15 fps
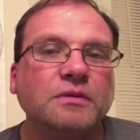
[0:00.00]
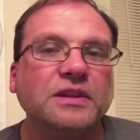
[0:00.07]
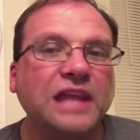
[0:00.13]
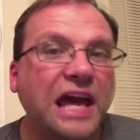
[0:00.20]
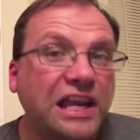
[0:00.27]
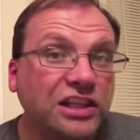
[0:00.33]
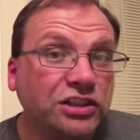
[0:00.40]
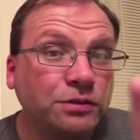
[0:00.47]

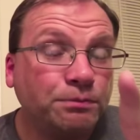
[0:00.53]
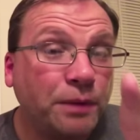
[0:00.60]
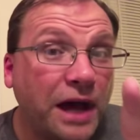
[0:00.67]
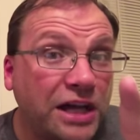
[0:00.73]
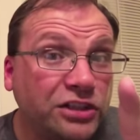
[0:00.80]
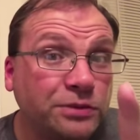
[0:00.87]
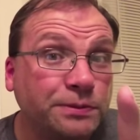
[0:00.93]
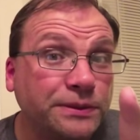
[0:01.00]
That is
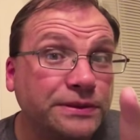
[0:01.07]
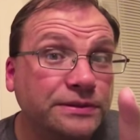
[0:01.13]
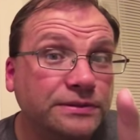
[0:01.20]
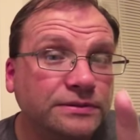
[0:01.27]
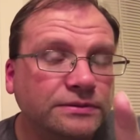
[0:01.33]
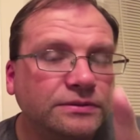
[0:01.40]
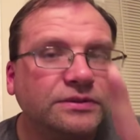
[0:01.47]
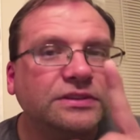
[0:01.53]
possible.
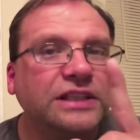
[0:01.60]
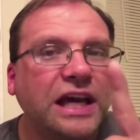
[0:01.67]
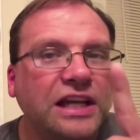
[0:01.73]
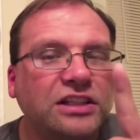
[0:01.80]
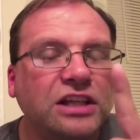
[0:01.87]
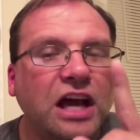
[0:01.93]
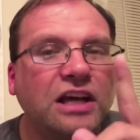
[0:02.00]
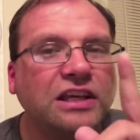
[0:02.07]

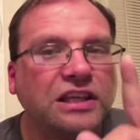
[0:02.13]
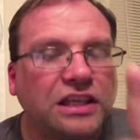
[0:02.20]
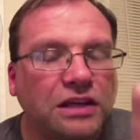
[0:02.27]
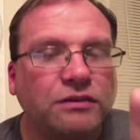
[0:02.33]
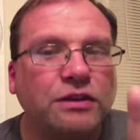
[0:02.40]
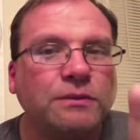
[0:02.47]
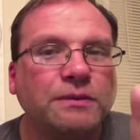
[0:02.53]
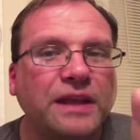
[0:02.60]
I
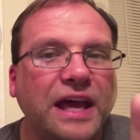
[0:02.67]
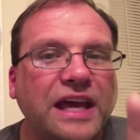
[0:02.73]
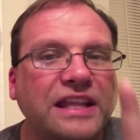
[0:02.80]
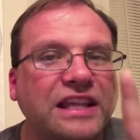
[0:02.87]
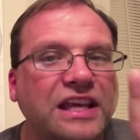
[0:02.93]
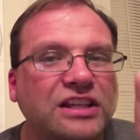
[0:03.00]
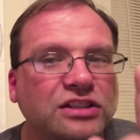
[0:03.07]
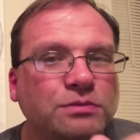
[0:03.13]
give them that.
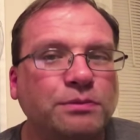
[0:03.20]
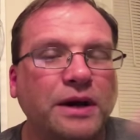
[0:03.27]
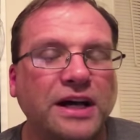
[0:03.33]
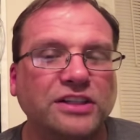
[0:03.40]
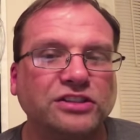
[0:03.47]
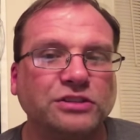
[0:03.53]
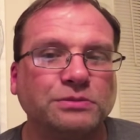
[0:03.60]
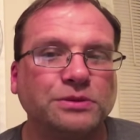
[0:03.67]
That is
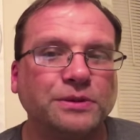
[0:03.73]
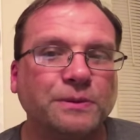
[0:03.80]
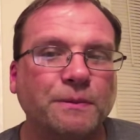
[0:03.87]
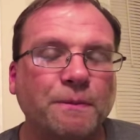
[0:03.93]
possible.